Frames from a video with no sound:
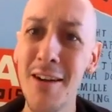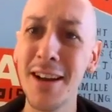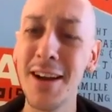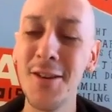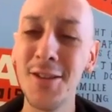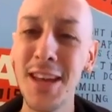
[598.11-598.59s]
I
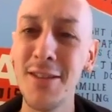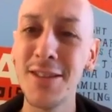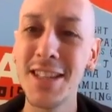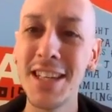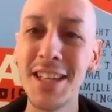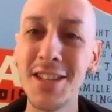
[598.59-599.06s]
currently have a
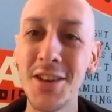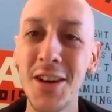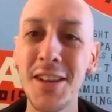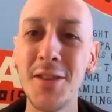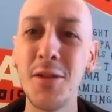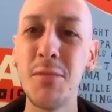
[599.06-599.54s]
teeny
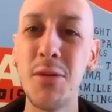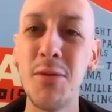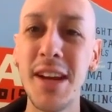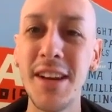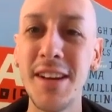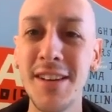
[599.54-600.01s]
tiny little
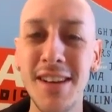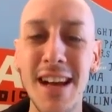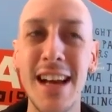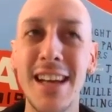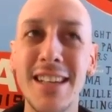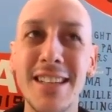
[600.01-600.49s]
Barina,
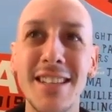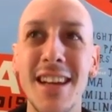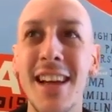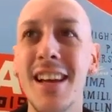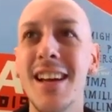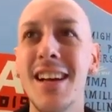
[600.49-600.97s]
and
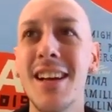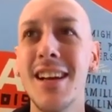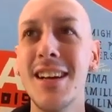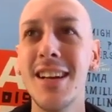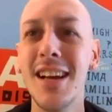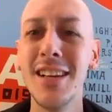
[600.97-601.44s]

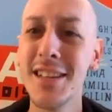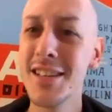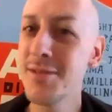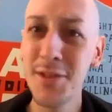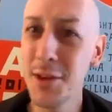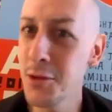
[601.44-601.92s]
it
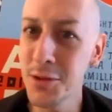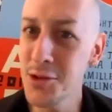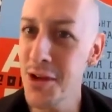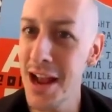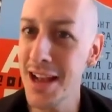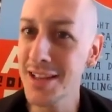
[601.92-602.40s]
doesn't fit all the
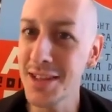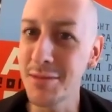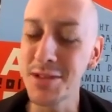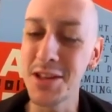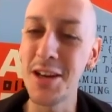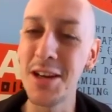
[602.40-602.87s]
drag
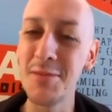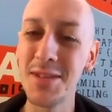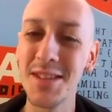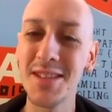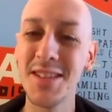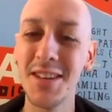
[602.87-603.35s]

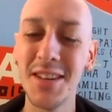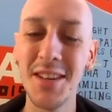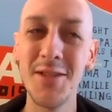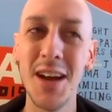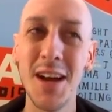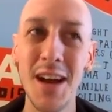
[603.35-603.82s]
sometimes. So
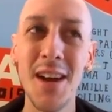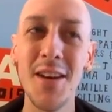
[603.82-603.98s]
a